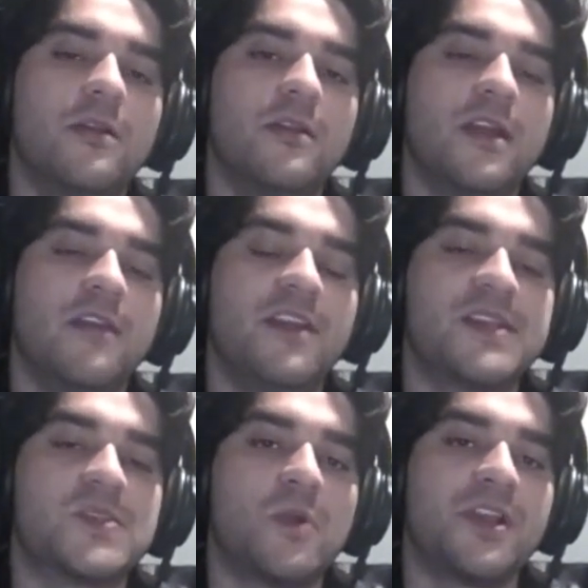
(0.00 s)
If he
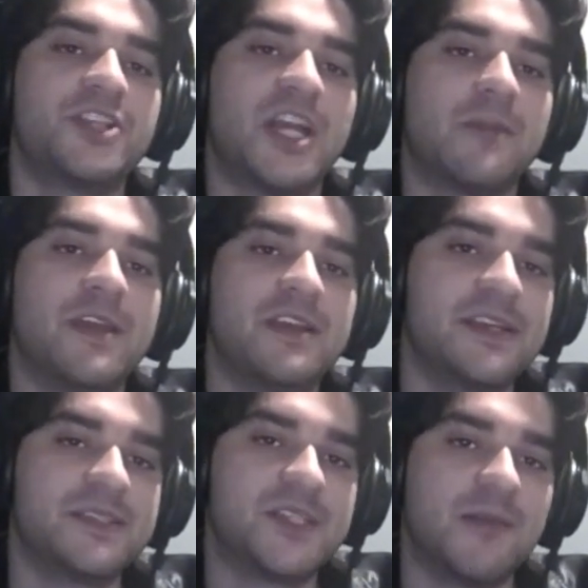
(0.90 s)
doesn't want to get checkmated, he
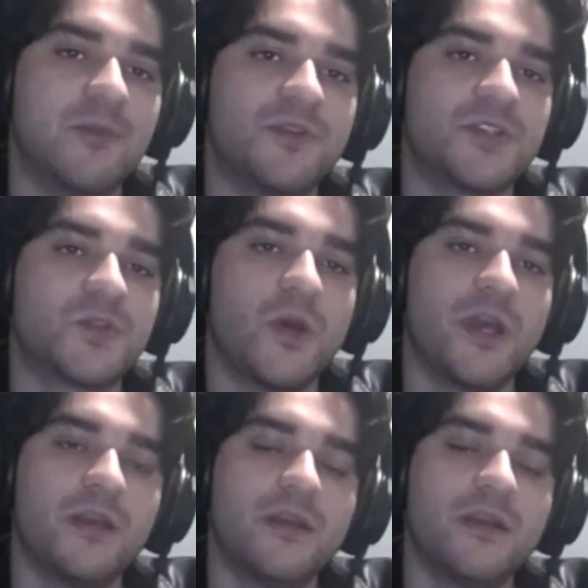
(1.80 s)
has to keep going this way.